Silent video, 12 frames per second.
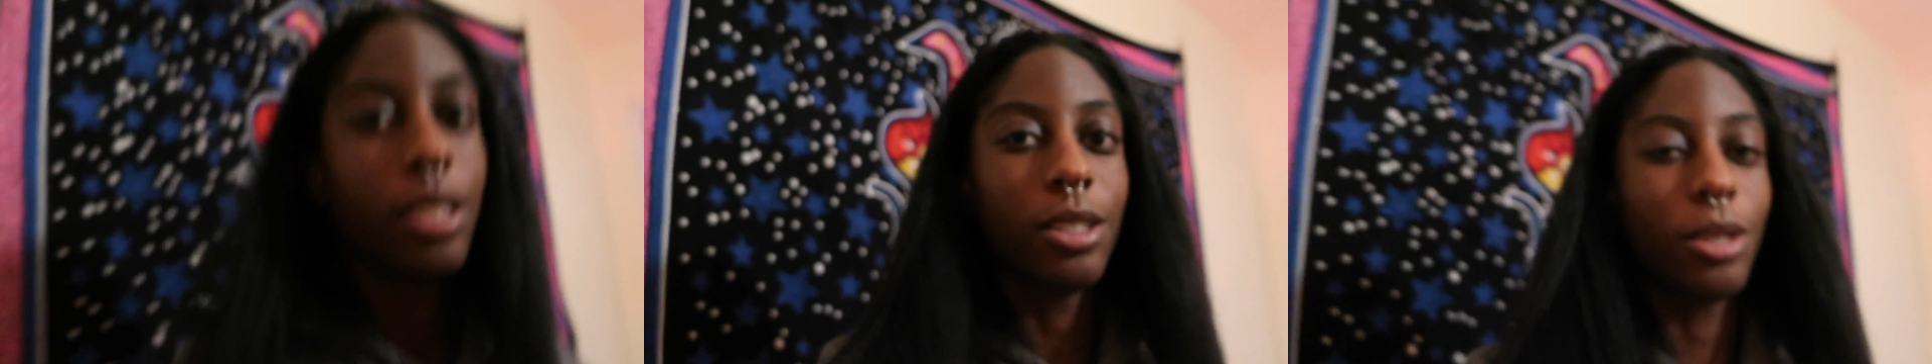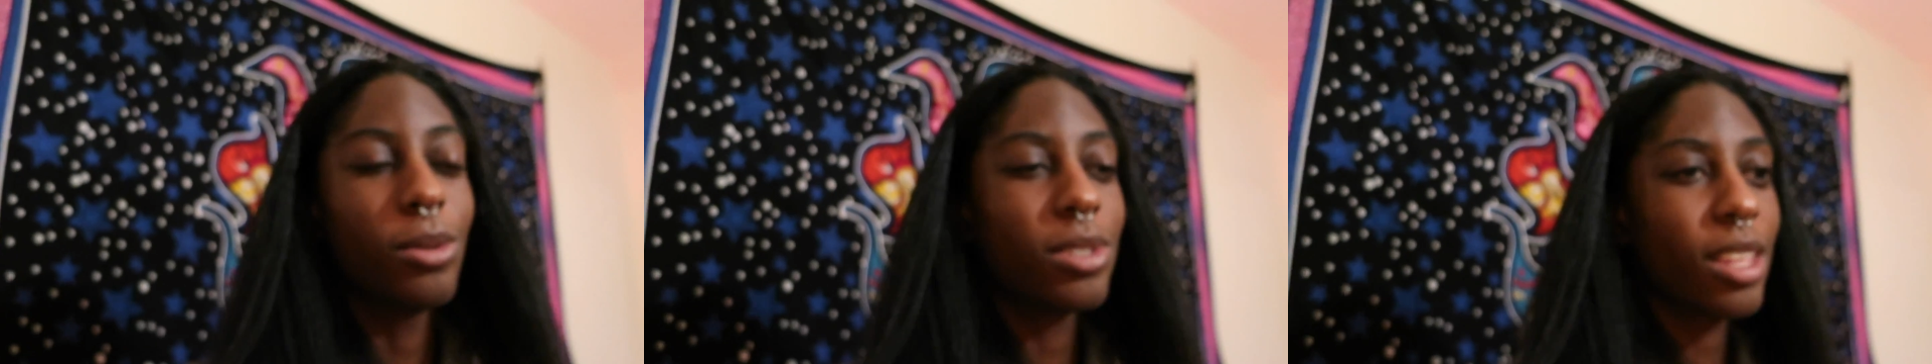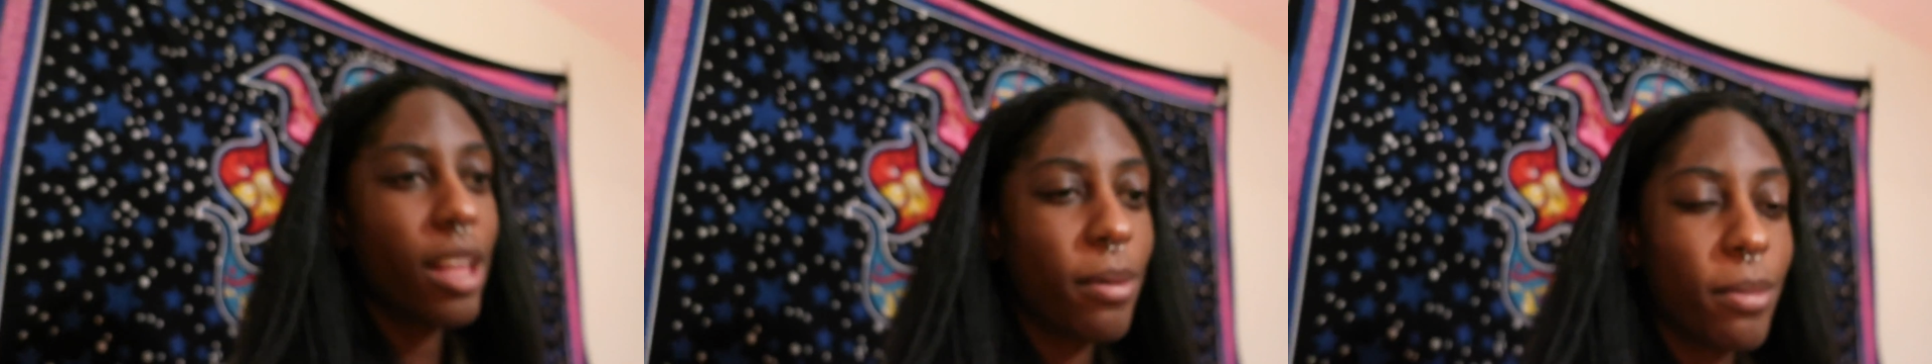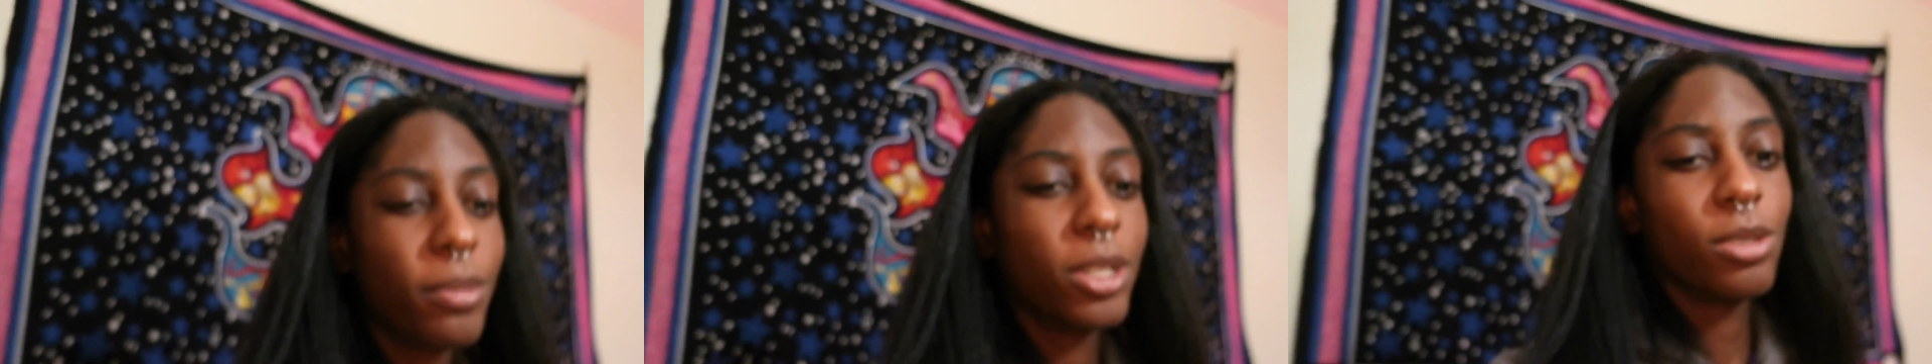to use
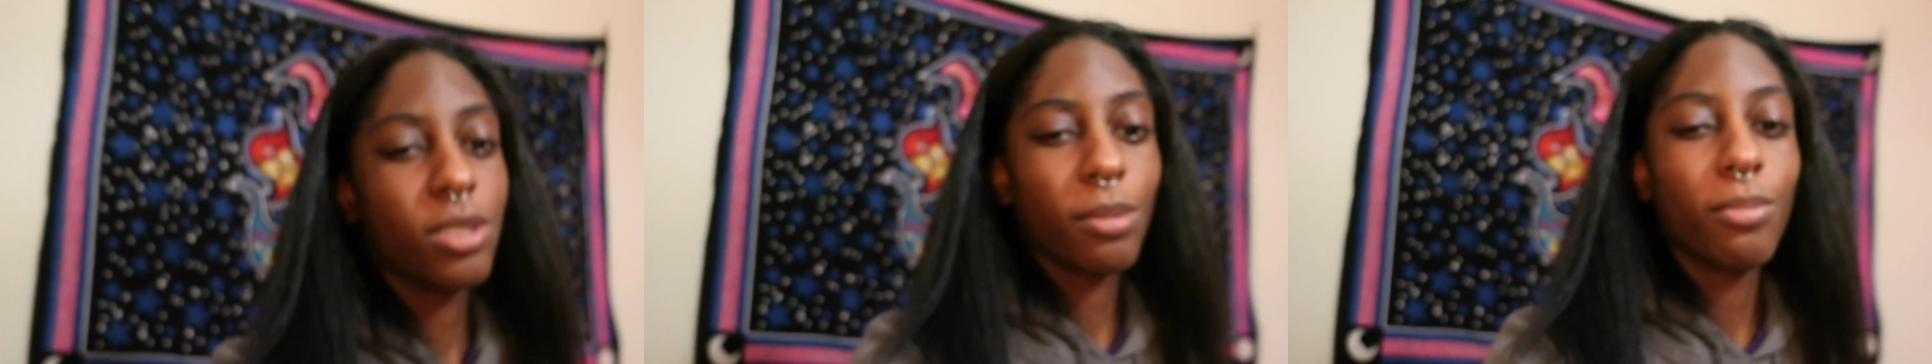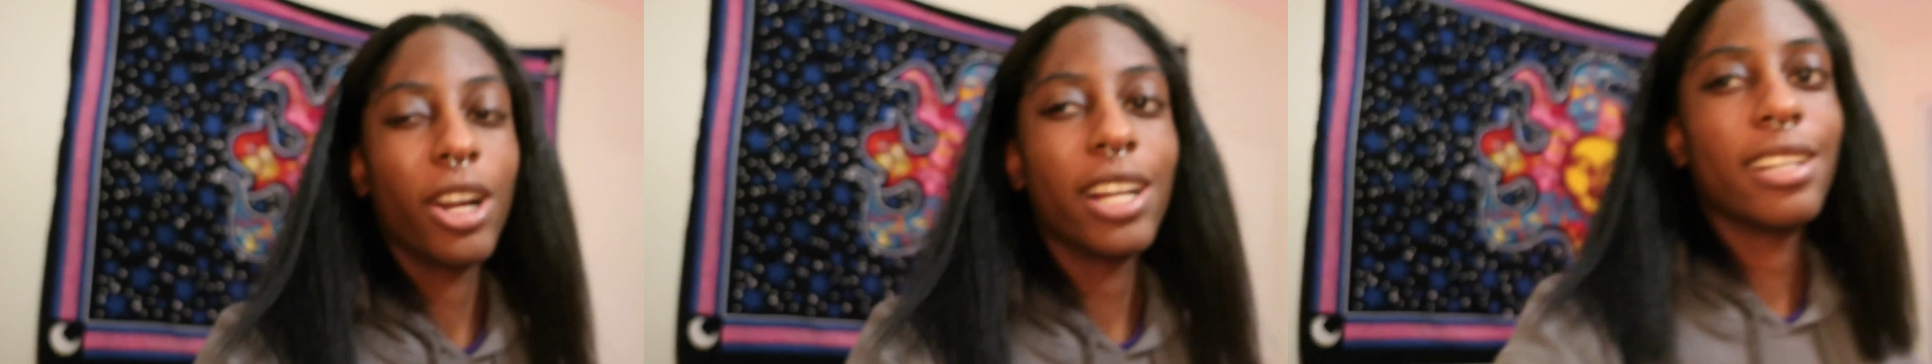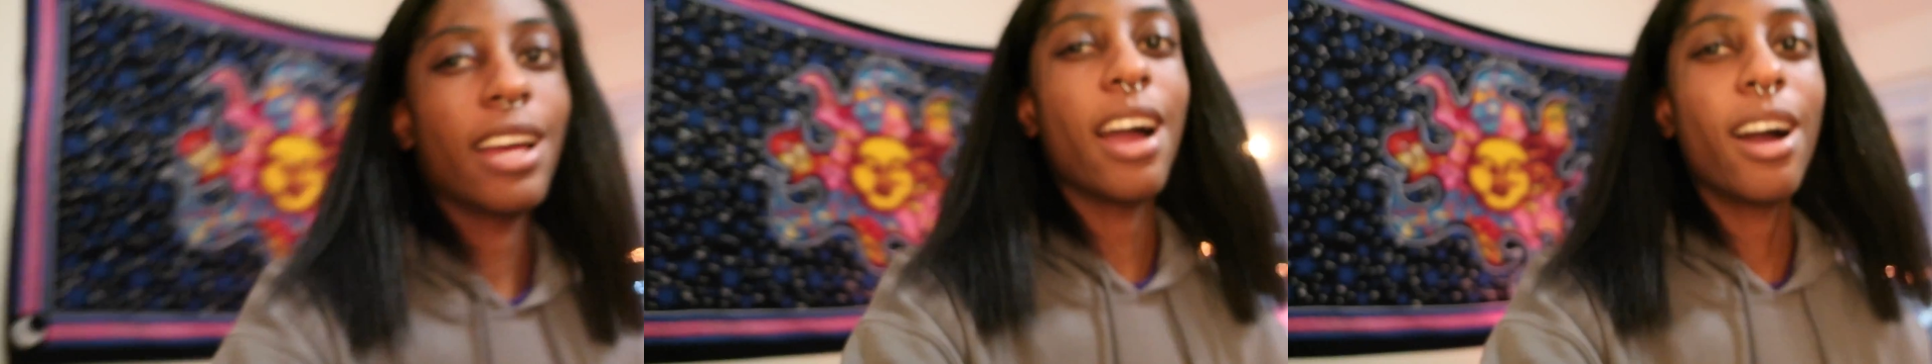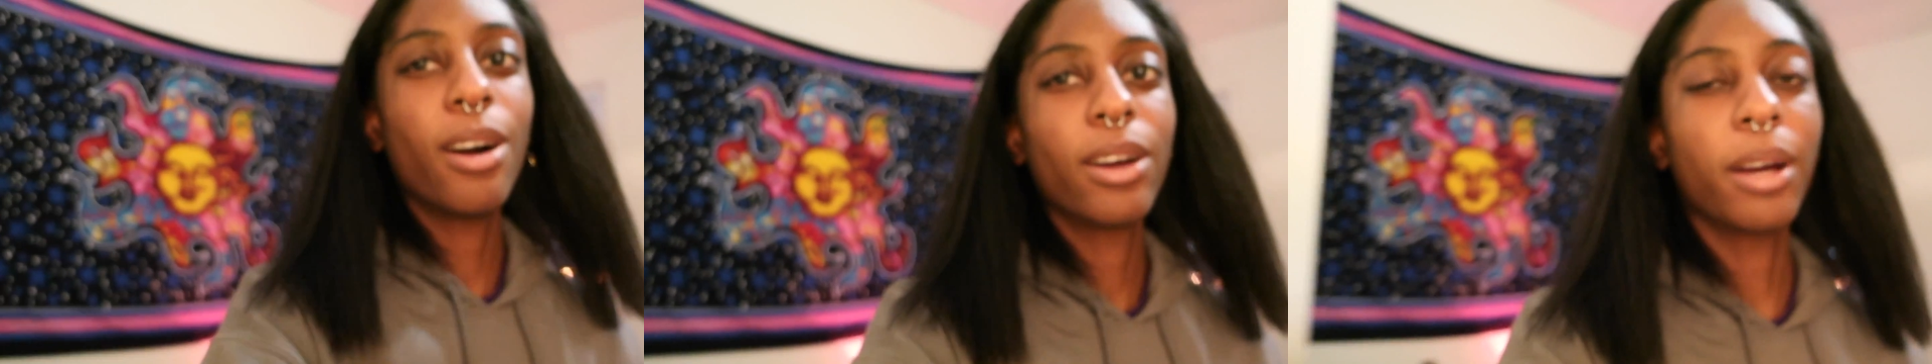them. I'm gonna use them right
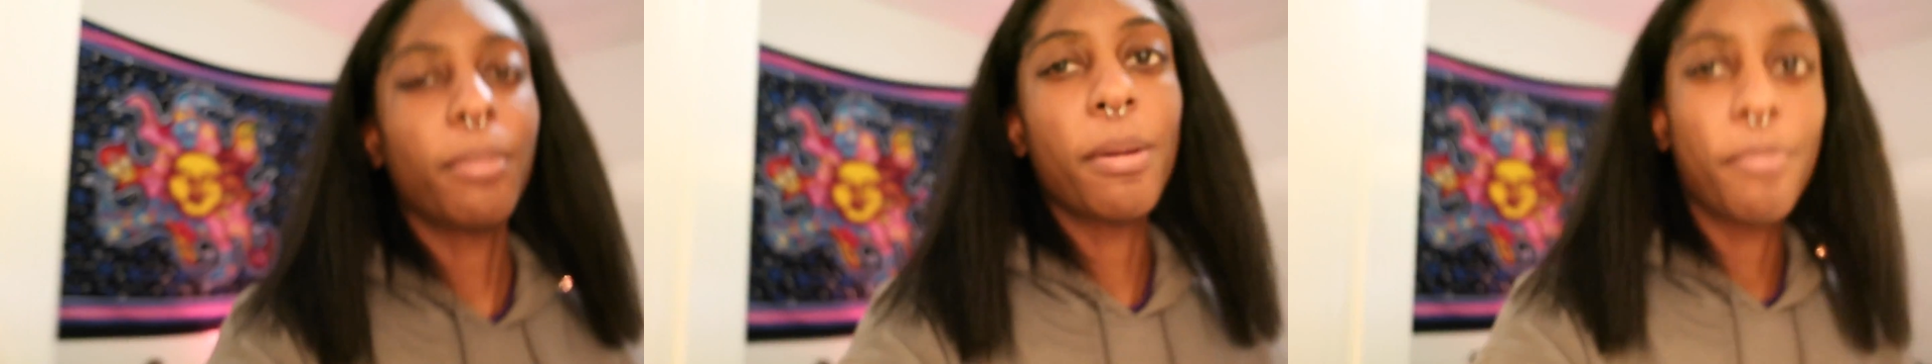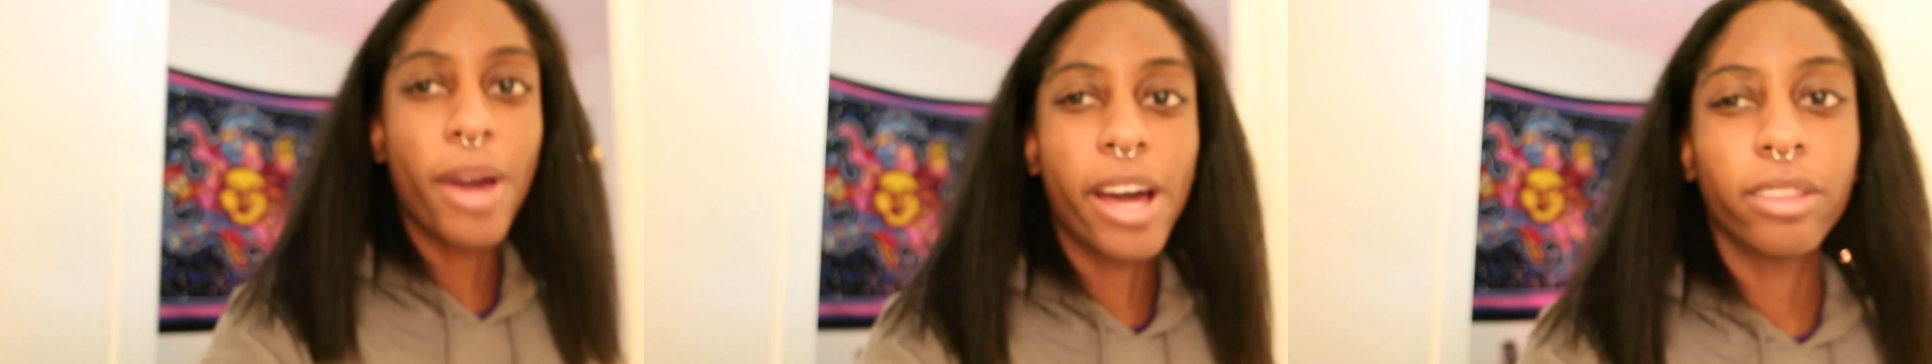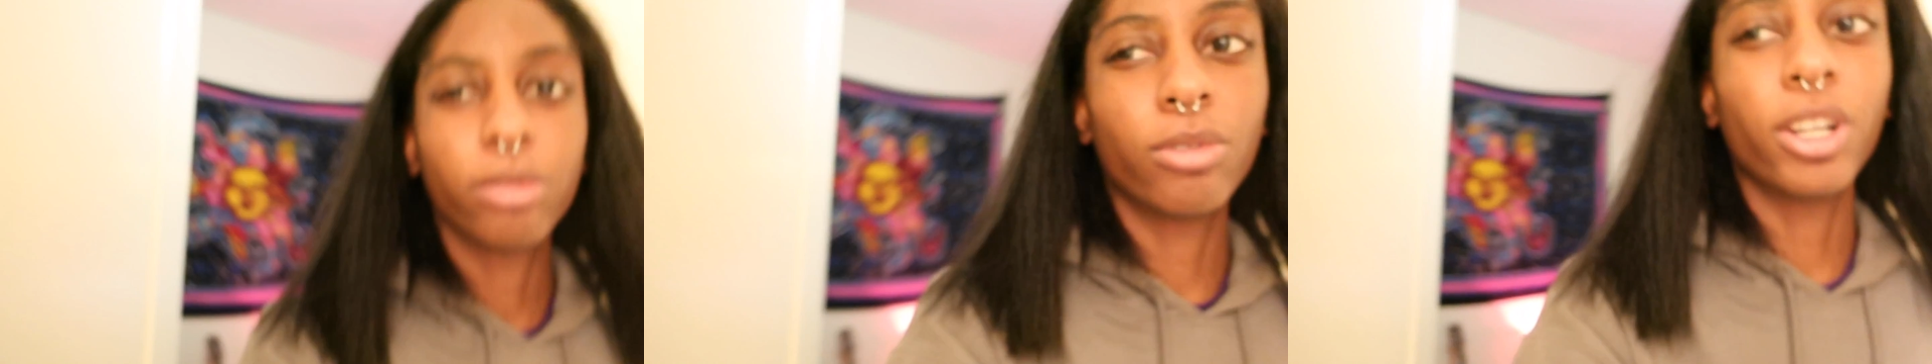now. I got my bath